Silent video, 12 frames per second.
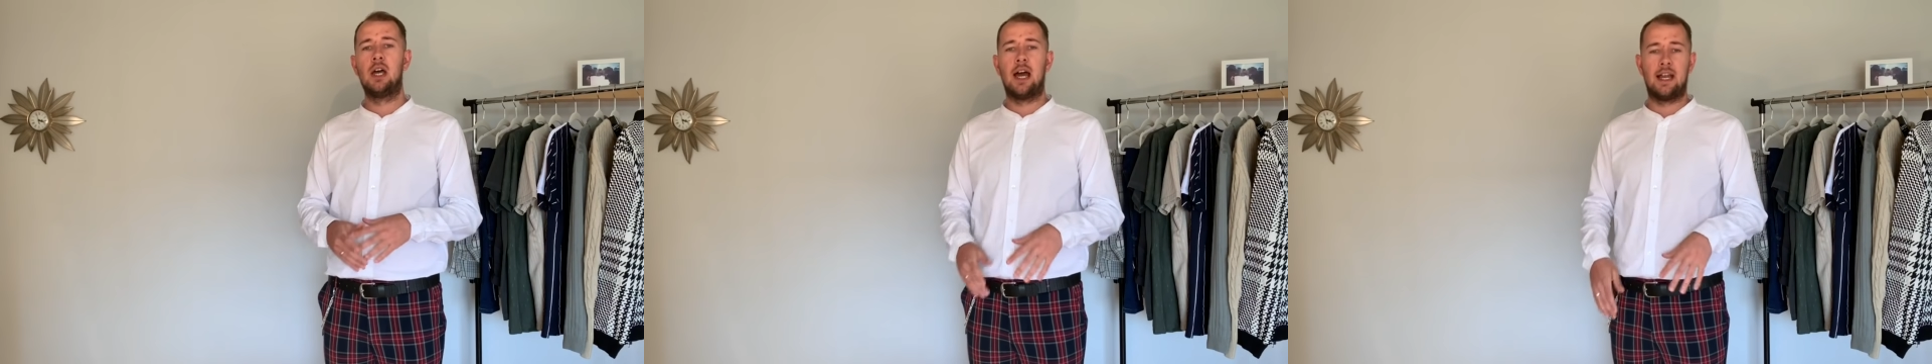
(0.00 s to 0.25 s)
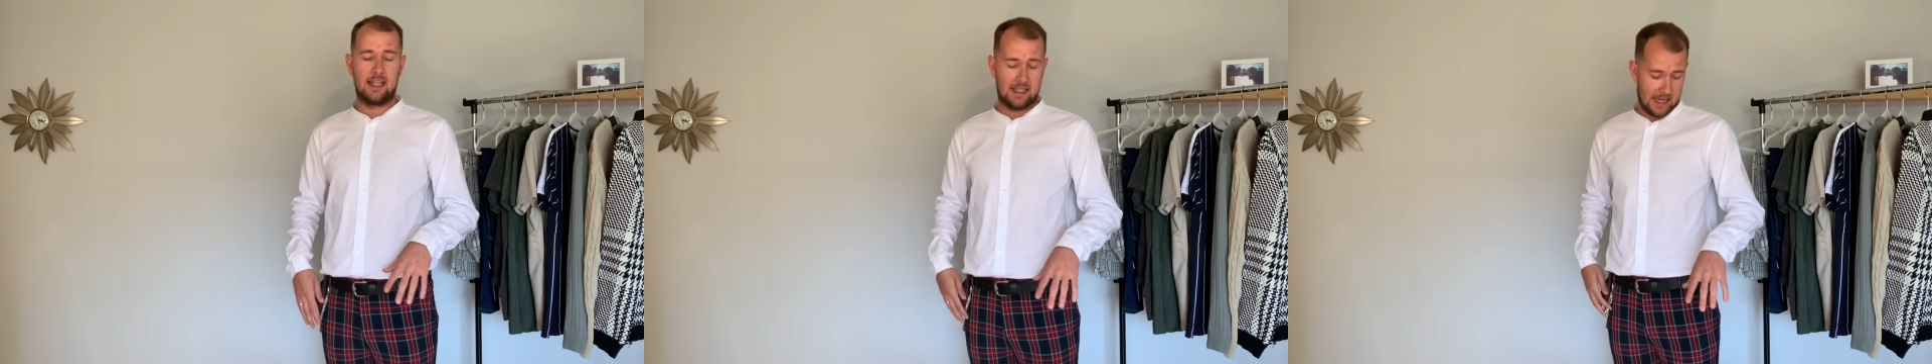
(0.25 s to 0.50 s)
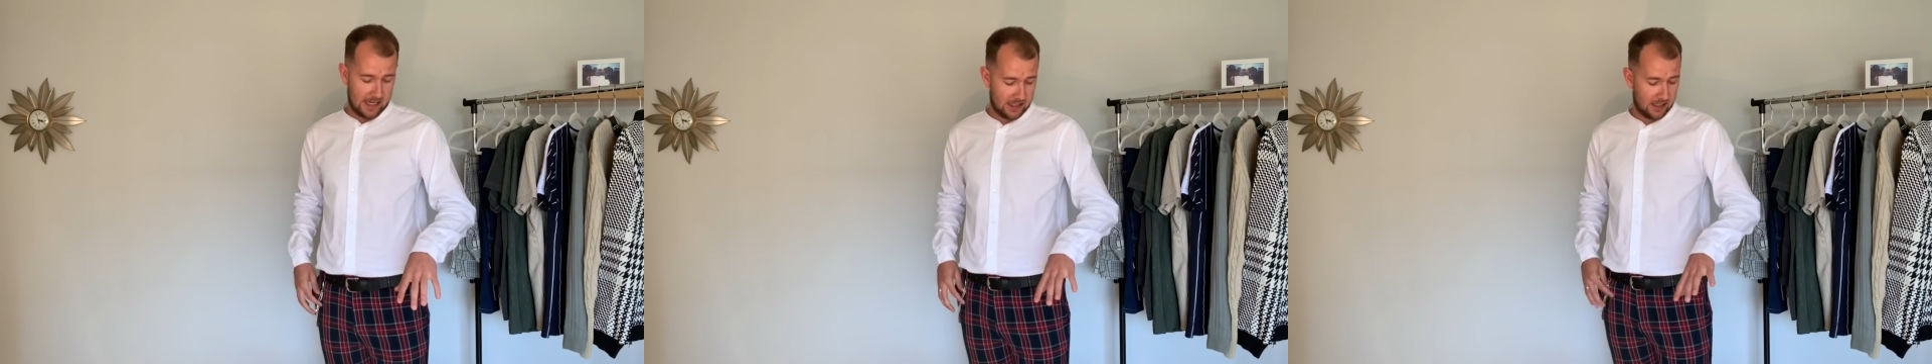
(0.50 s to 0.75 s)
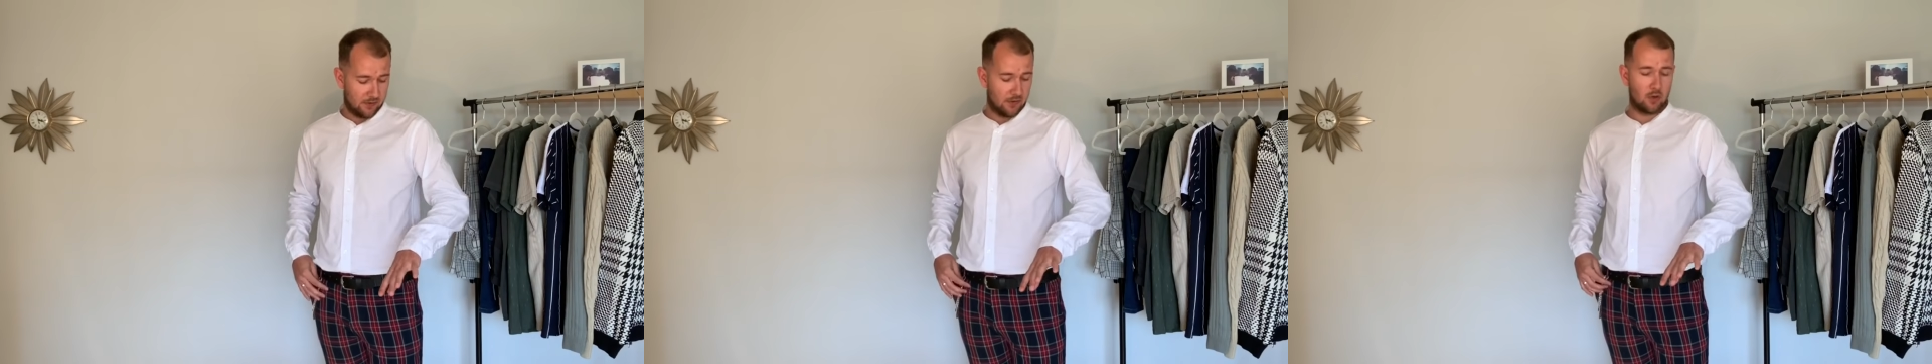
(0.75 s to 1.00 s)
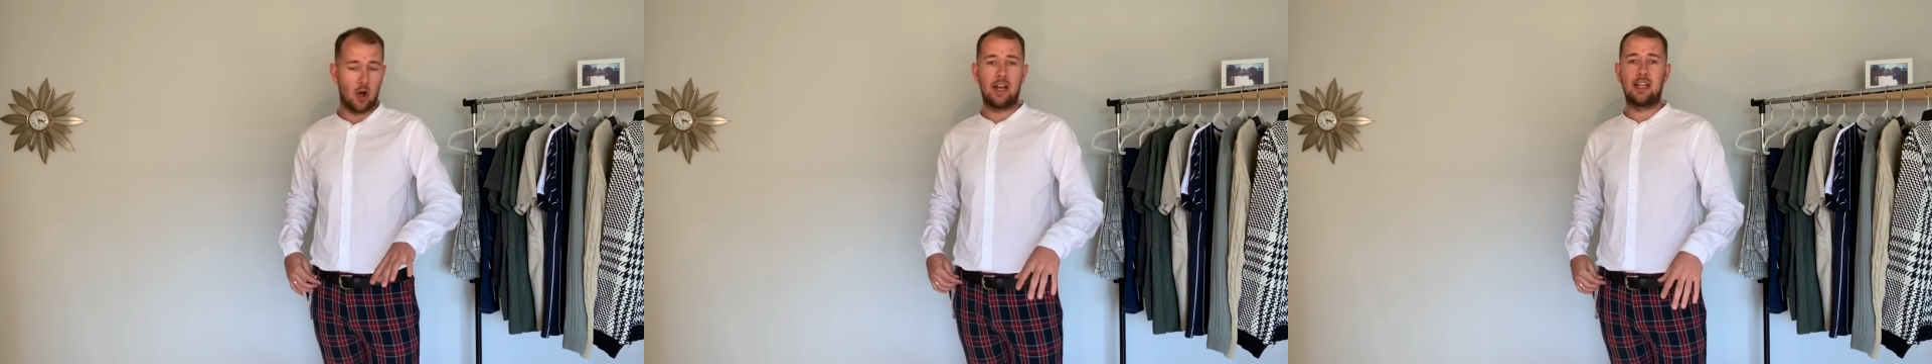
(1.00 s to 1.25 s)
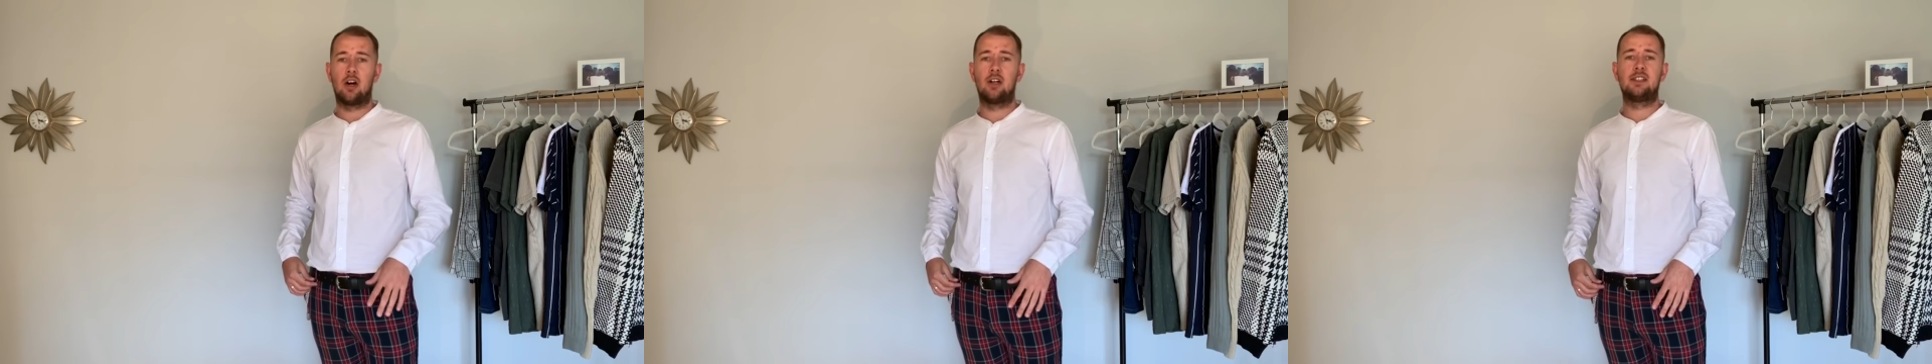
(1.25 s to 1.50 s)
And again, if you've got
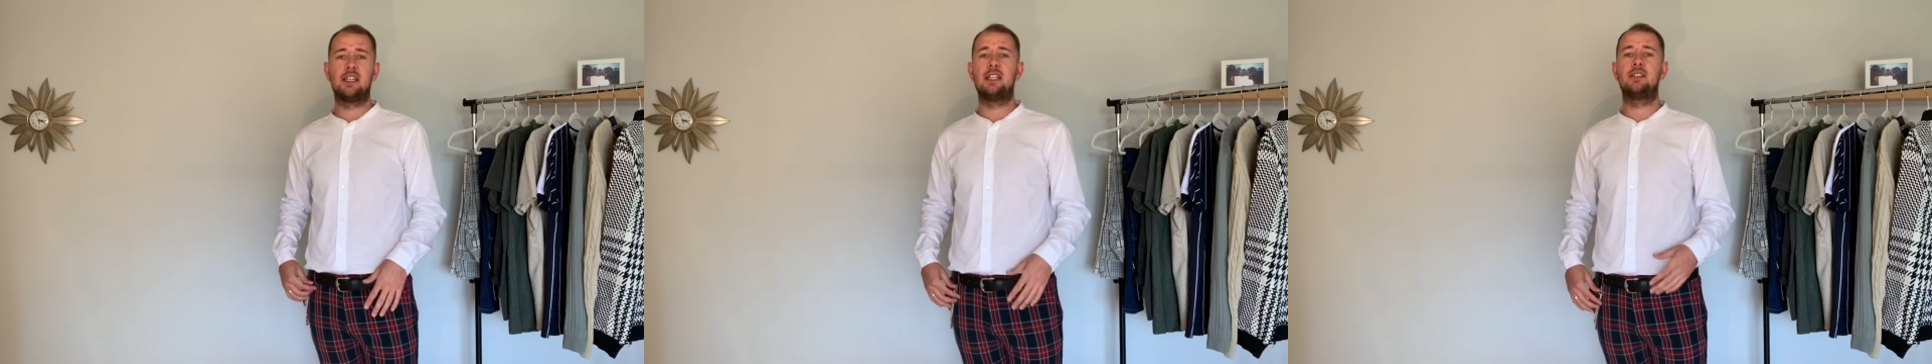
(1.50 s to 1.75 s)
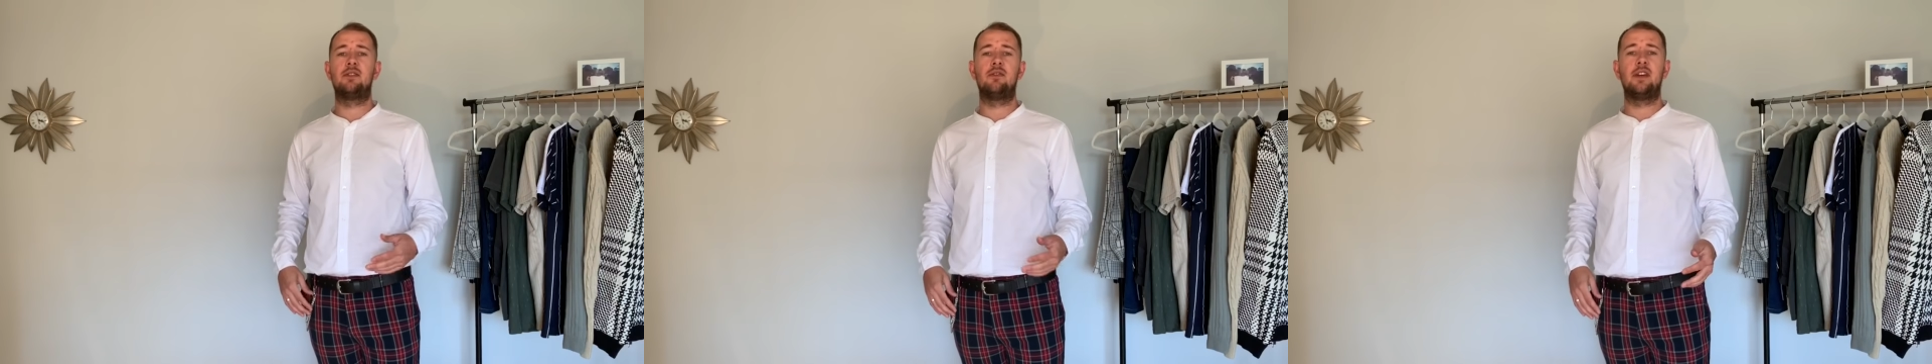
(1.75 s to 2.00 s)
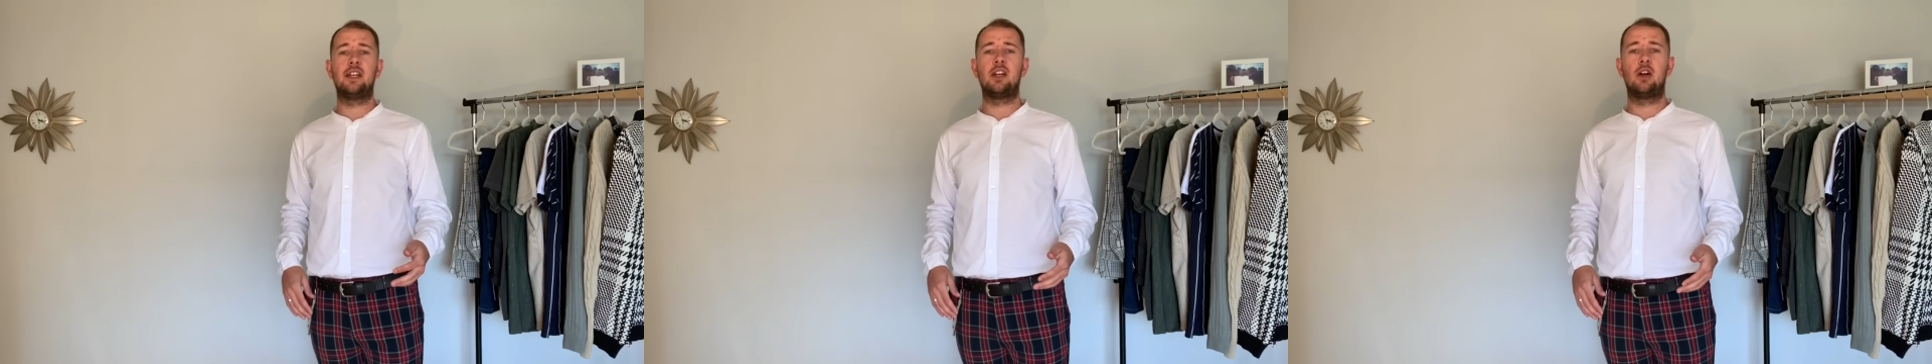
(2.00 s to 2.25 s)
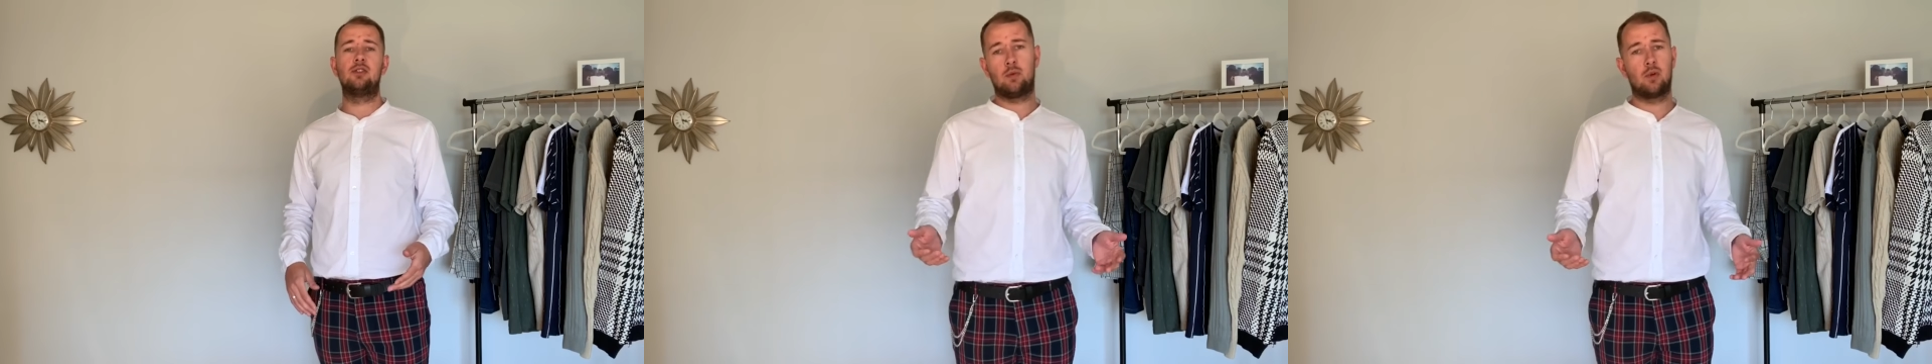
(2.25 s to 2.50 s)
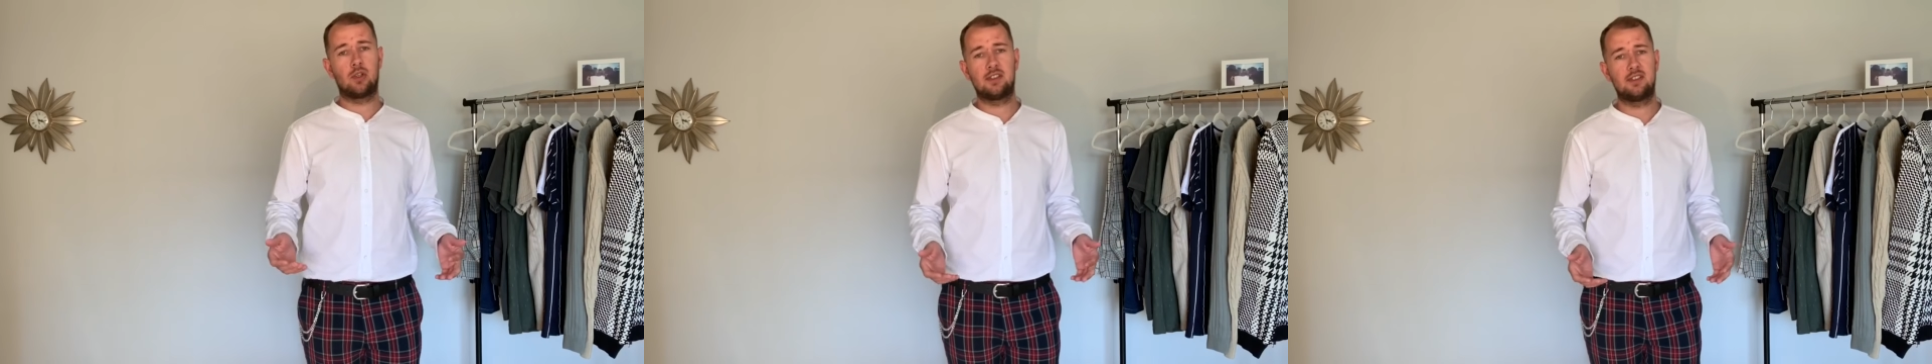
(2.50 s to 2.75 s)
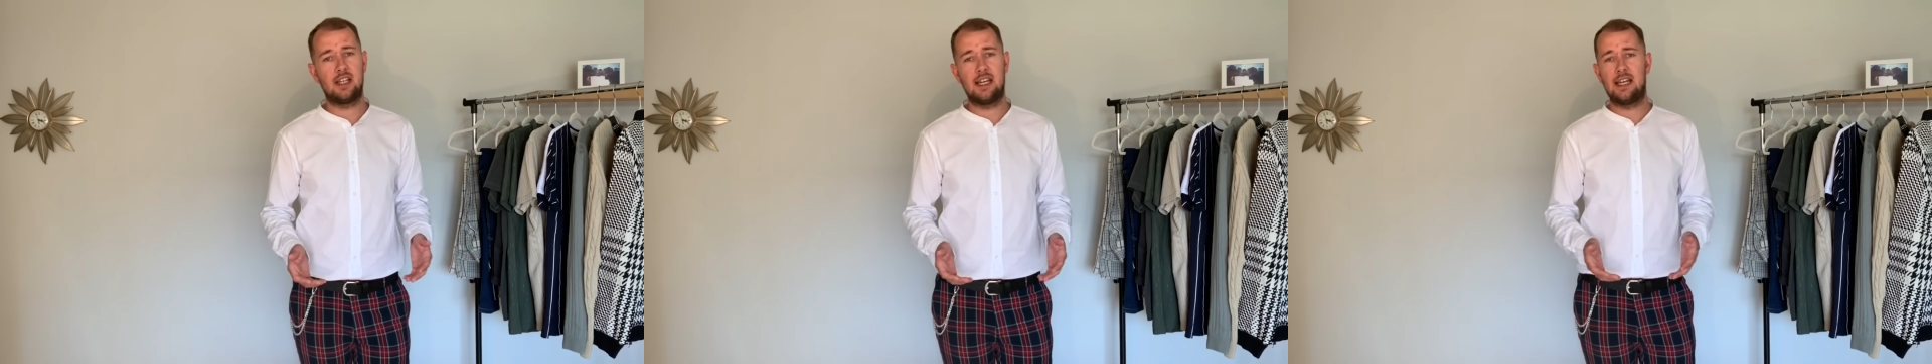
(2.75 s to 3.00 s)
any ideas for videos you want to
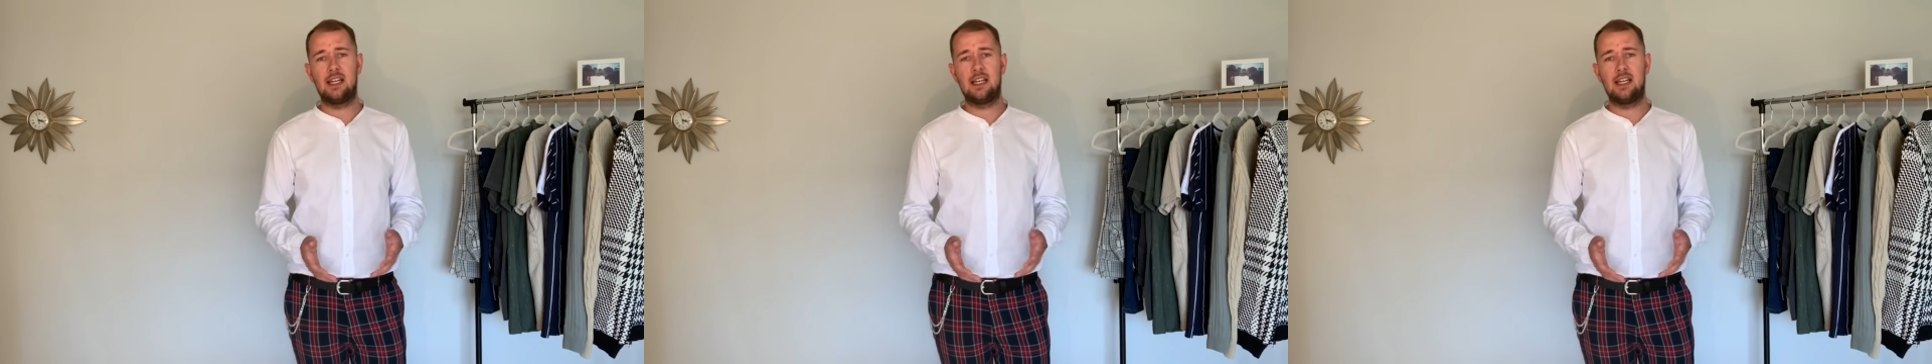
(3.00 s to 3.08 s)
see,